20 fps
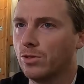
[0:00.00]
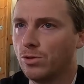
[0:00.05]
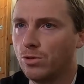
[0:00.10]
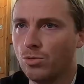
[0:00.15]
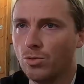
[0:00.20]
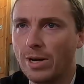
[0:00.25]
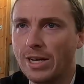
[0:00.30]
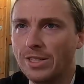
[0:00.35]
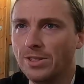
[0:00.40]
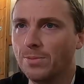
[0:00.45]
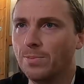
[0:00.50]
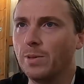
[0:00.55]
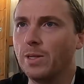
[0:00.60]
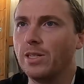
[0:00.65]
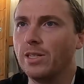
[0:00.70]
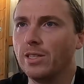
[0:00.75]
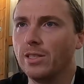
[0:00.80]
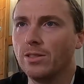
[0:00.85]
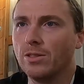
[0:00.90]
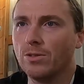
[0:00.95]
great
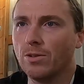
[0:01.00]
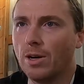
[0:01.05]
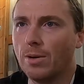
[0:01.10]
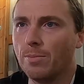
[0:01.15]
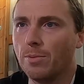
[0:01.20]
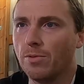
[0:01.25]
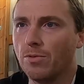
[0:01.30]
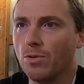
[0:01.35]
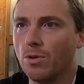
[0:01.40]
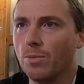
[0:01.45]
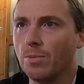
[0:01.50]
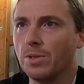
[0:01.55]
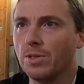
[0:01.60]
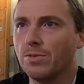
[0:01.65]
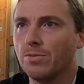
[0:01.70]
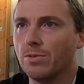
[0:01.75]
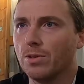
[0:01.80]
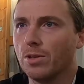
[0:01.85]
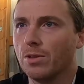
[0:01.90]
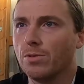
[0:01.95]
speed, great
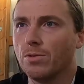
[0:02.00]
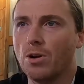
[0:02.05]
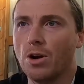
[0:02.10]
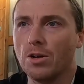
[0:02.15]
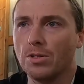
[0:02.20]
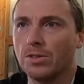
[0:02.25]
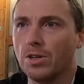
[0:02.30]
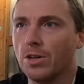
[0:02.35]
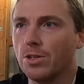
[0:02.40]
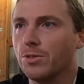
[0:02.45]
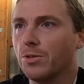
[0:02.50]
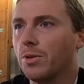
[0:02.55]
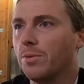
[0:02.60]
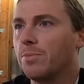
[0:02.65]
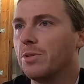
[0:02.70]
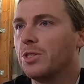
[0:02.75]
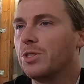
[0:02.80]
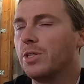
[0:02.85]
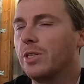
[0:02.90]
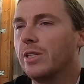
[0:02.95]
performance for a cross-country
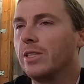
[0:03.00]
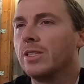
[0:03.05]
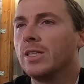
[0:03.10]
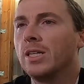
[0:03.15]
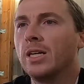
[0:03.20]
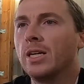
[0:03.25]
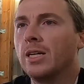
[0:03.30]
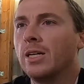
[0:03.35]
machine.